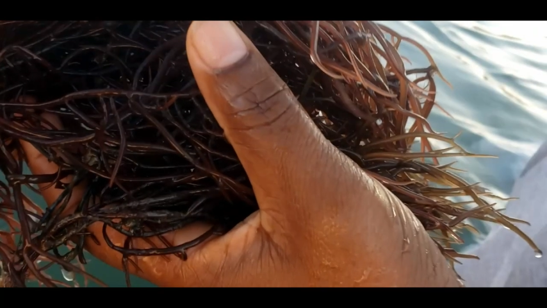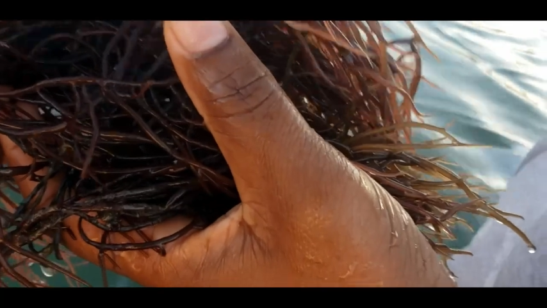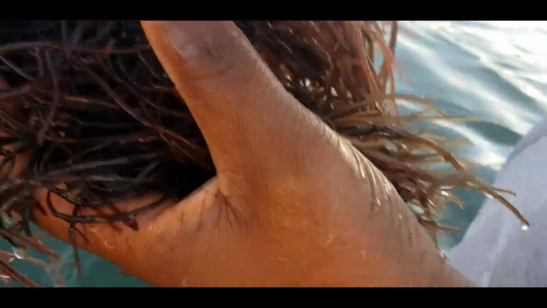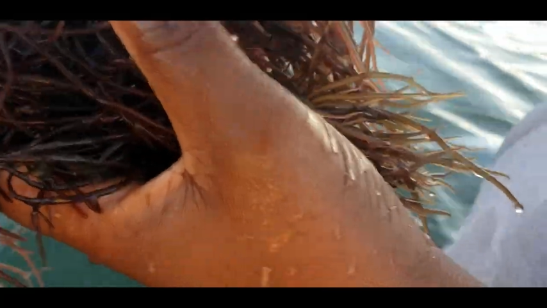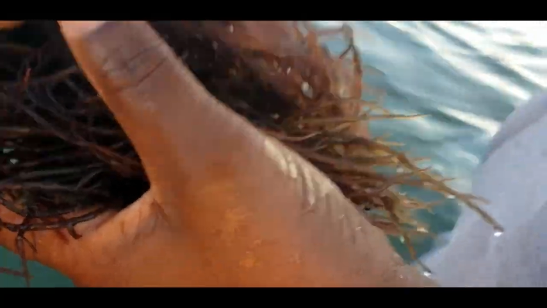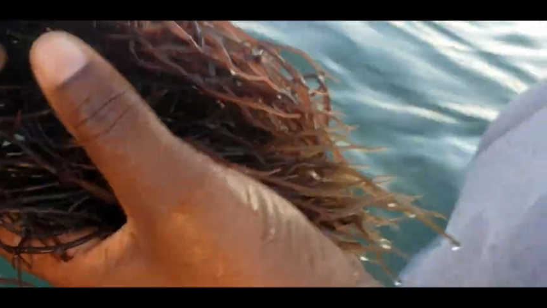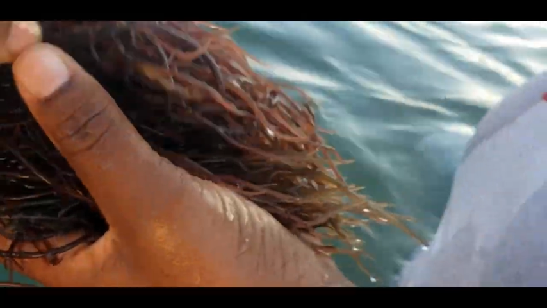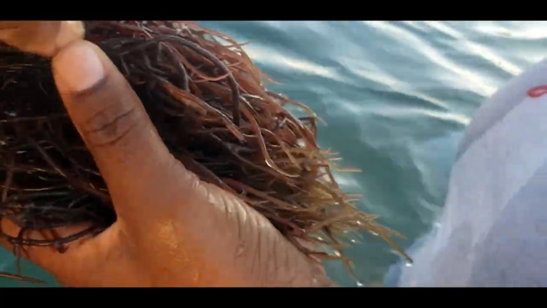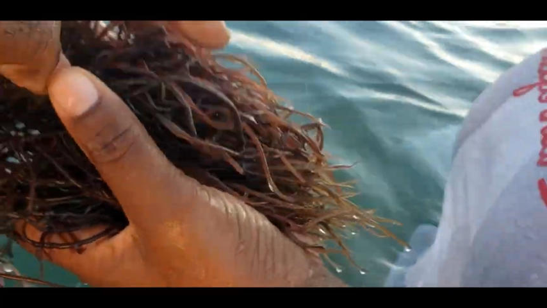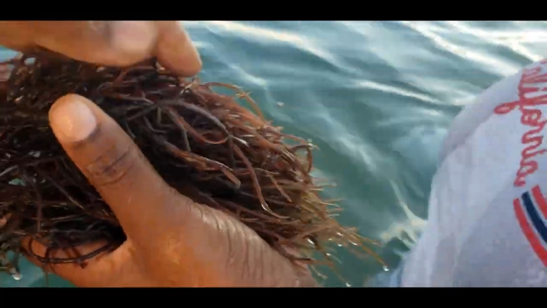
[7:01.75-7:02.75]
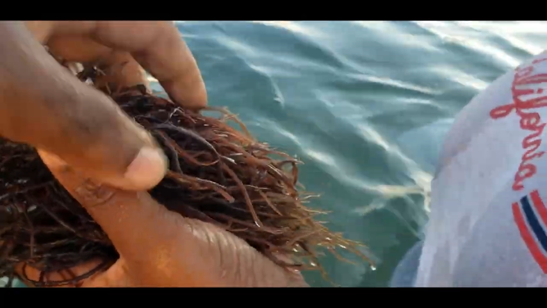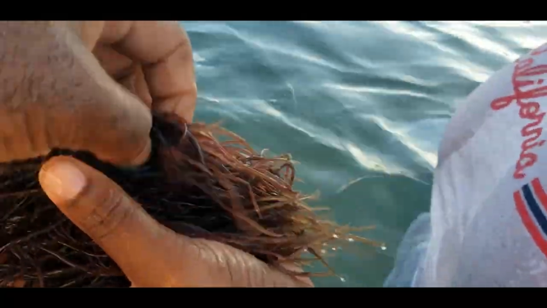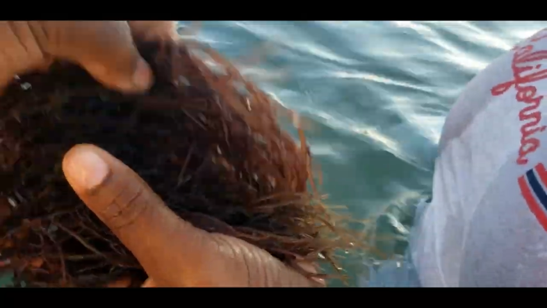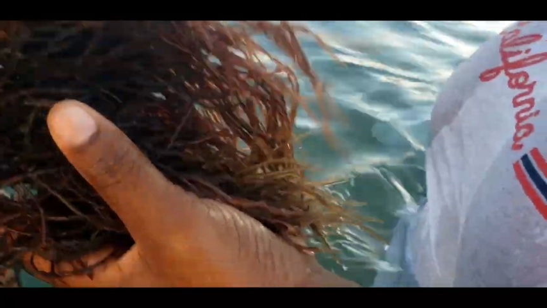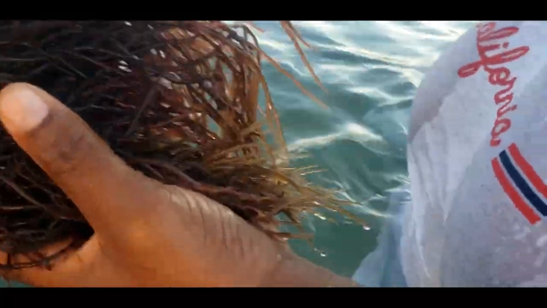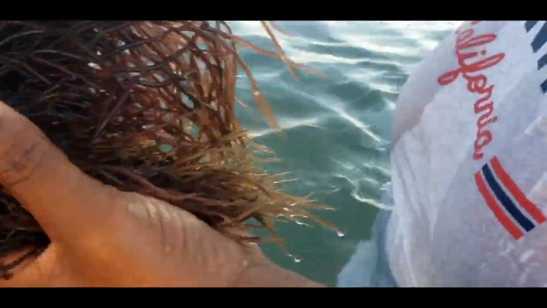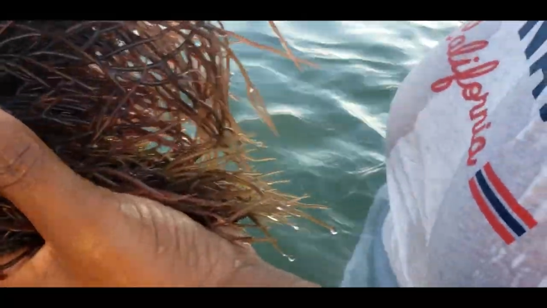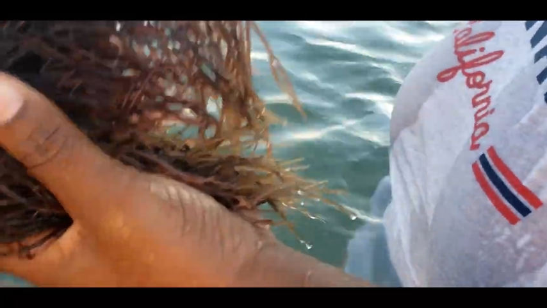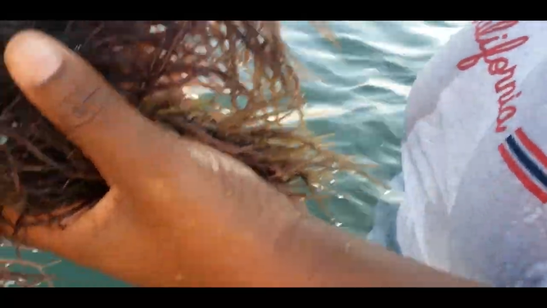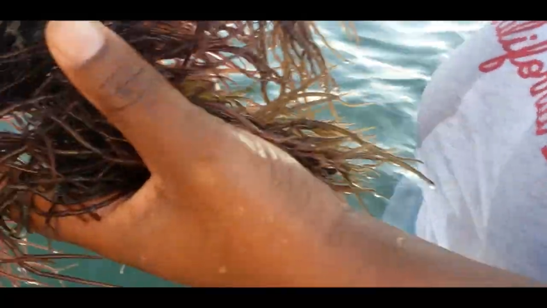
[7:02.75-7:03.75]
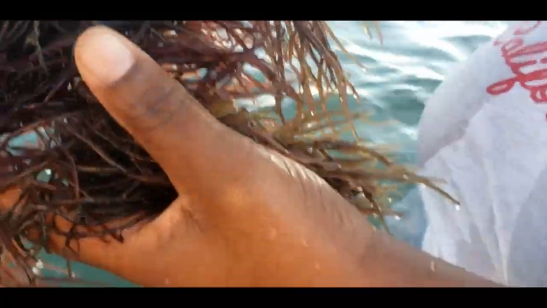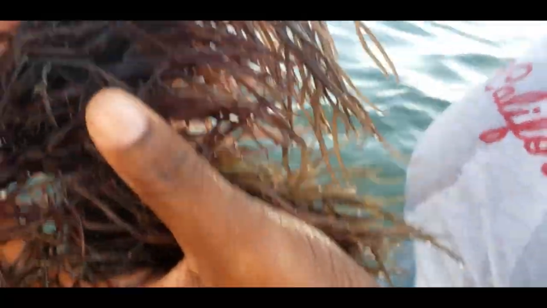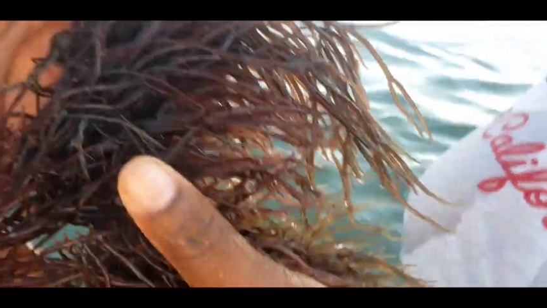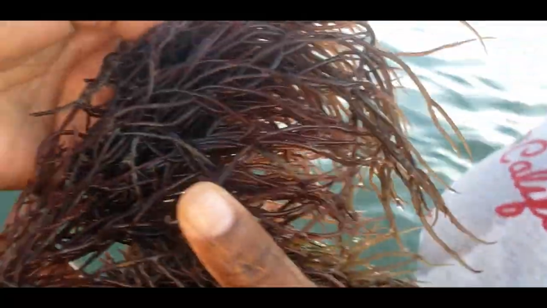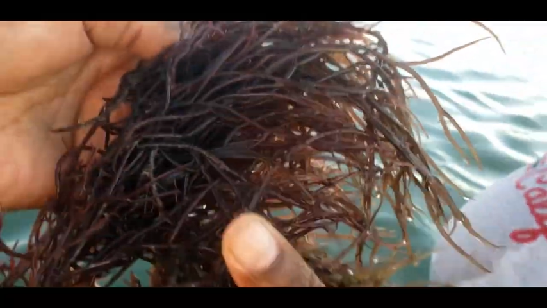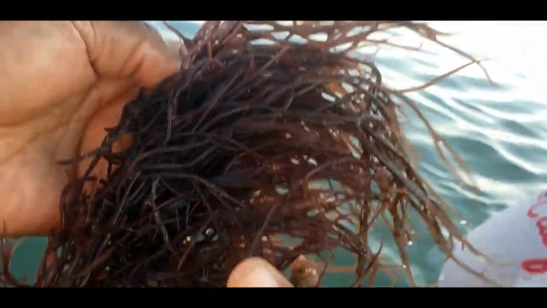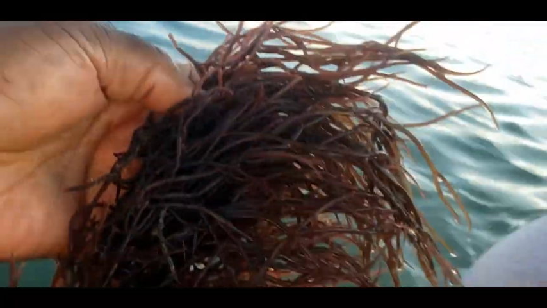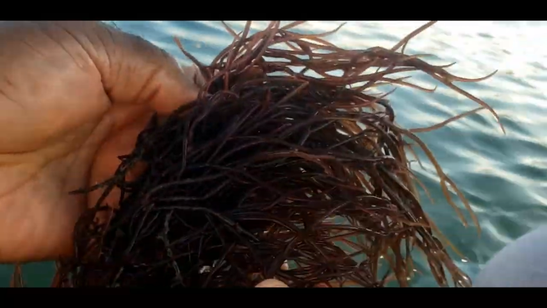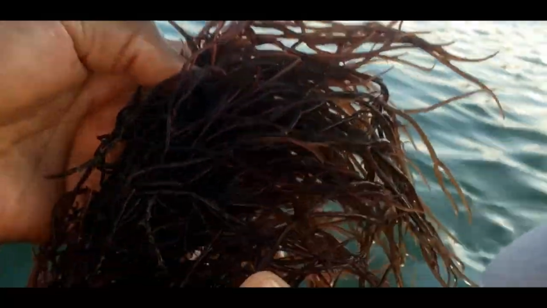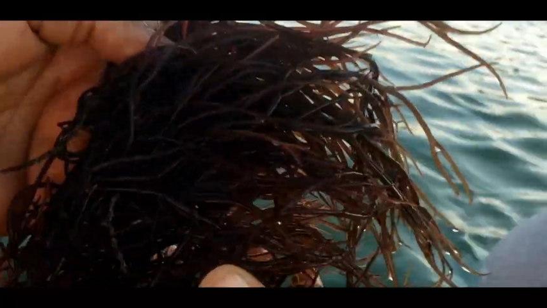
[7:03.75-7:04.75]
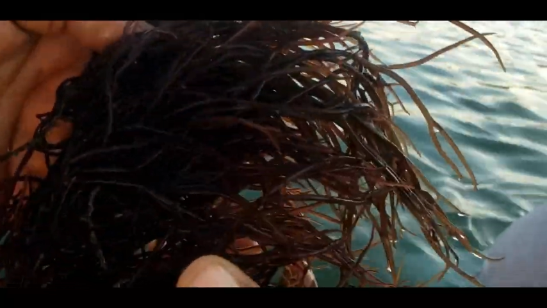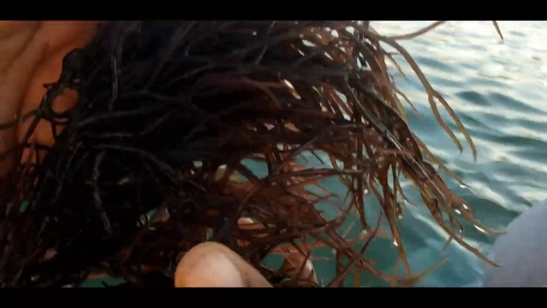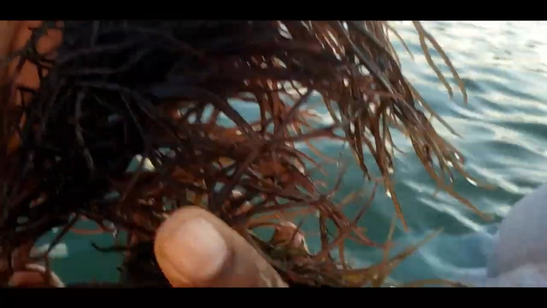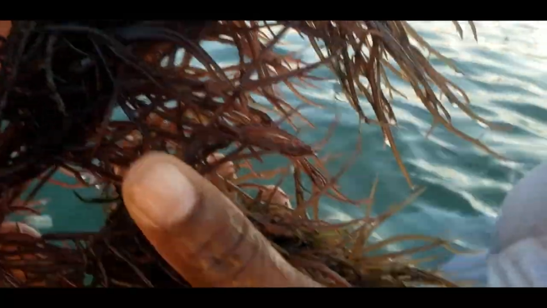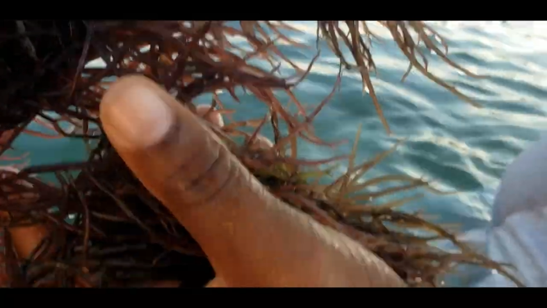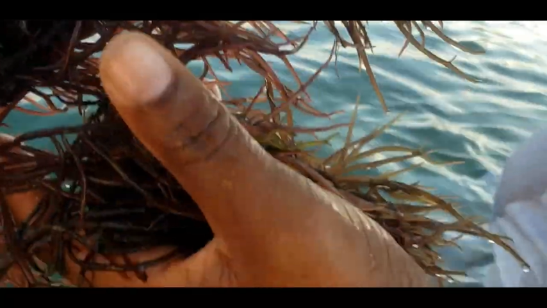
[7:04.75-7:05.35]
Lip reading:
[unreadable: no face in view]